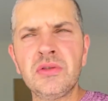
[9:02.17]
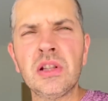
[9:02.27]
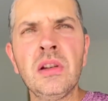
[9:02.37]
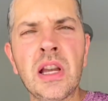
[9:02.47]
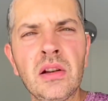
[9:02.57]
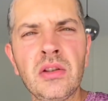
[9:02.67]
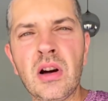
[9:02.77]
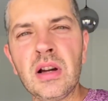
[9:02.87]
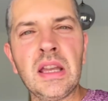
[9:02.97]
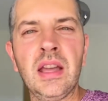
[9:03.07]
to looking on the
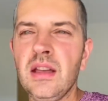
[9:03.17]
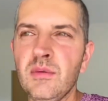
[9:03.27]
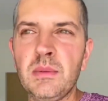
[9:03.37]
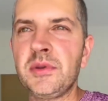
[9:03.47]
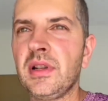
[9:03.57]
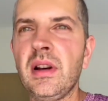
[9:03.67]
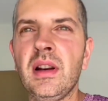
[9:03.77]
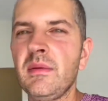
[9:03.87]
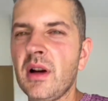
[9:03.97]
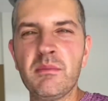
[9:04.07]
IKEA website, and
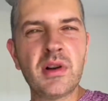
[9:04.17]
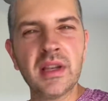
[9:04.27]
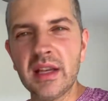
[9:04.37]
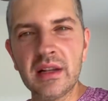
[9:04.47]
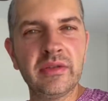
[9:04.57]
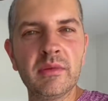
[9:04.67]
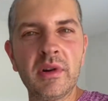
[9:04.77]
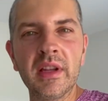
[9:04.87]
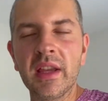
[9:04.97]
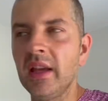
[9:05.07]
I might get it from
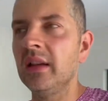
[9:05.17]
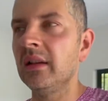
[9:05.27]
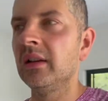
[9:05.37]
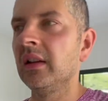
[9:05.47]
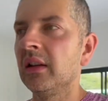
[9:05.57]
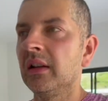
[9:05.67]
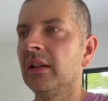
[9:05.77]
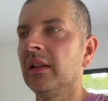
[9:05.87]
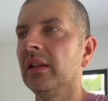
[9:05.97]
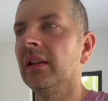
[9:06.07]
IKEA.
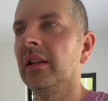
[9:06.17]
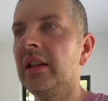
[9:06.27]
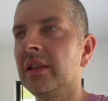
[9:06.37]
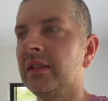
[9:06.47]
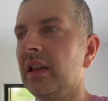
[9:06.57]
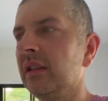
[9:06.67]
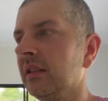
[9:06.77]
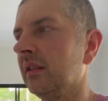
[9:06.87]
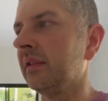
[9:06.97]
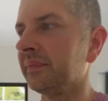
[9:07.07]
At least
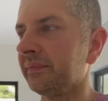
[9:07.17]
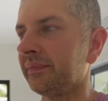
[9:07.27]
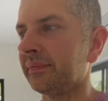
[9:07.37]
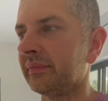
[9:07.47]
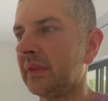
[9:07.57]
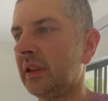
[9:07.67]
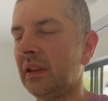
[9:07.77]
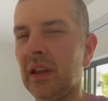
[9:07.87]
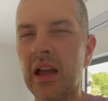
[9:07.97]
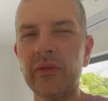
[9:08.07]
then
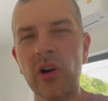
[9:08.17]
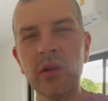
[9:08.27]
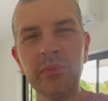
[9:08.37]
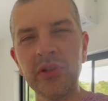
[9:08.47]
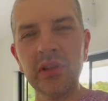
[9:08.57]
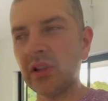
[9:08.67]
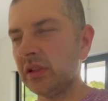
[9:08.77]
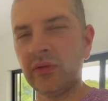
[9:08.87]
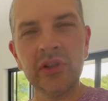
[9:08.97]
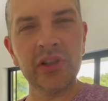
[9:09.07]
they have options, like
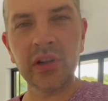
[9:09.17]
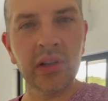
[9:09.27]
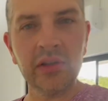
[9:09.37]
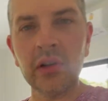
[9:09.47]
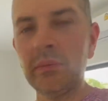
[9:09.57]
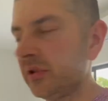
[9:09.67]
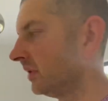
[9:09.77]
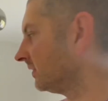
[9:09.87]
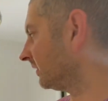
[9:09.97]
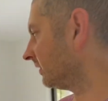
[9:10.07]
different size
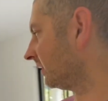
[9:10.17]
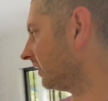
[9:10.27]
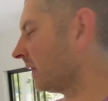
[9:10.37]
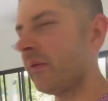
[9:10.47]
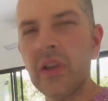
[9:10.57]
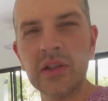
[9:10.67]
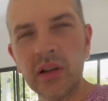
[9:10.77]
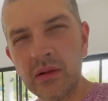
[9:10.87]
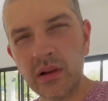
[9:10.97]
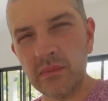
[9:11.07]
options, and I know everything's
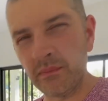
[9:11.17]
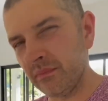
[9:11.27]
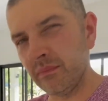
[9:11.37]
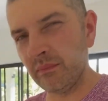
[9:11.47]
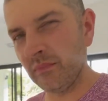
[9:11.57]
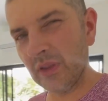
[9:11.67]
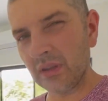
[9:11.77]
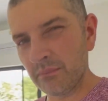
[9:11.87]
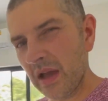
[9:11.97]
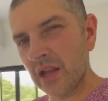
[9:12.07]
going to like
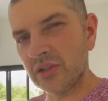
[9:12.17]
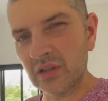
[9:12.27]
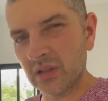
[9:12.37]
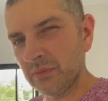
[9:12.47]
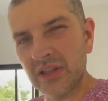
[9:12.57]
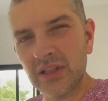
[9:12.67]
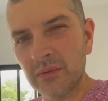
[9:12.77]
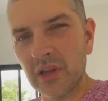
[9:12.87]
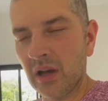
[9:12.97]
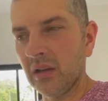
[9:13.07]
match. It's going to be the
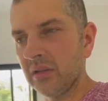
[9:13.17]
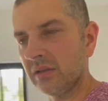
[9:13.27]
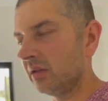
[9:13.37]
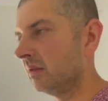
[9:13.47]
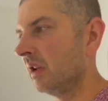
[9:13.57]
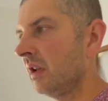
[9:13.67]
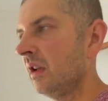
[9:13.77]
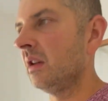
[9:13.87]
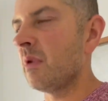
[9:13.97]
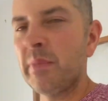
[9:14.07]
same colour, so
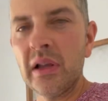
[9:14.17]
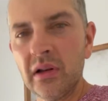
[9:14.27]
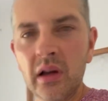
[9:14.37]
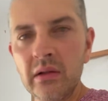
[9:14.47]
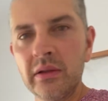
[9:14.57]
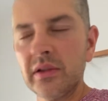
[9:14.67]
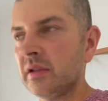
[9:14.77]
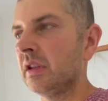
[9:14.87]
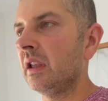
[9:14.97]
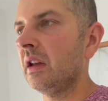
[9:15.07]
I'm a bit loath
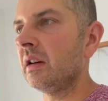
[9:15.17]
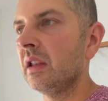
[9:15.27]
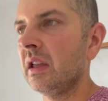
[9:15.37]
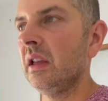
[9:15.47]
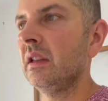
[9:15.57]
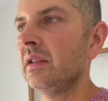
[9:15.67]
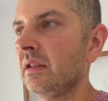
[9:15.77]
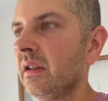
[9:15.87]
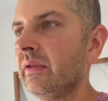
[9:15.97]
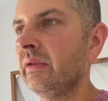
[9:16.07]
to get IKEA
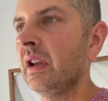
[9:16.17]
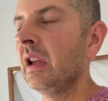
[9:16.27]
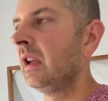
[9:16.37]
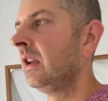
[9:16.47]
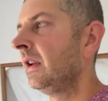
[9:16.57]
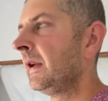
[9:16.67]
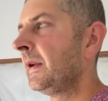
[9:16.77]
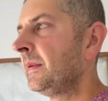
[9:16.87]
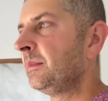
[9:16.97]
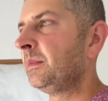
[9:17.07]
stuff.
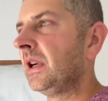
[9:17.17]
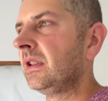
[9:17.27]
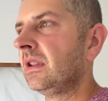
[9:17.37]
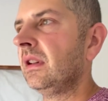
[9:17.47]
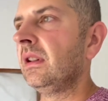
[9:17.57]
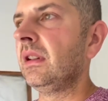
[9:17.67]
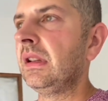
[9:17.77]
But I